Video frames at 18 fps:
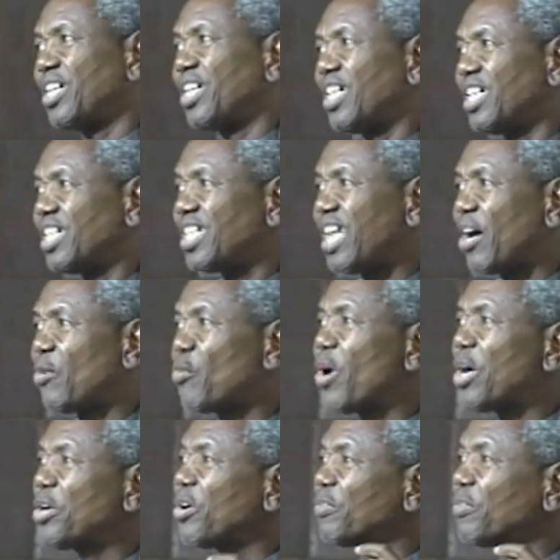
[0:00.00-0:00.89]
that one
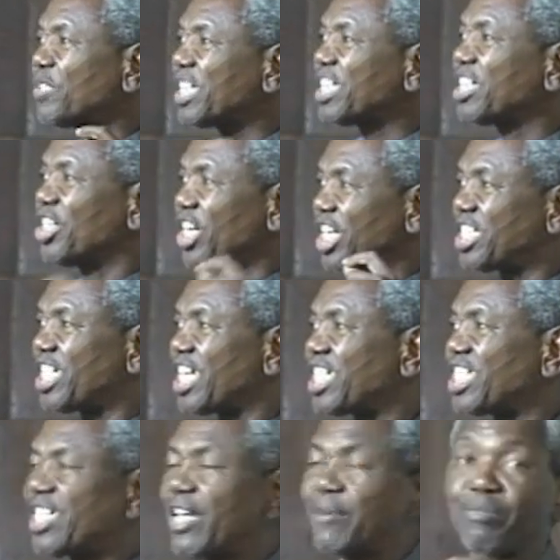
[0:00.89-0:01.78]
of the greatest
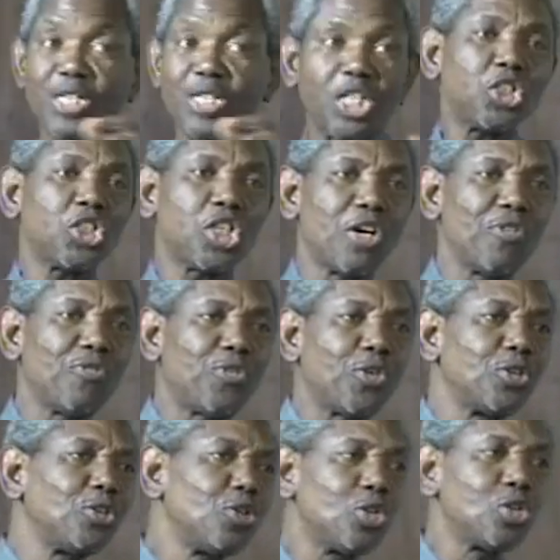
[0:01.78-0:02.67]
temptations for
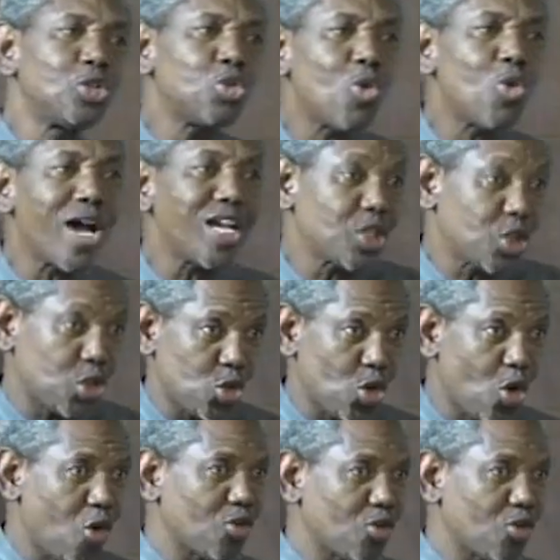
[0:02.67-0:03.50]
those who are strong,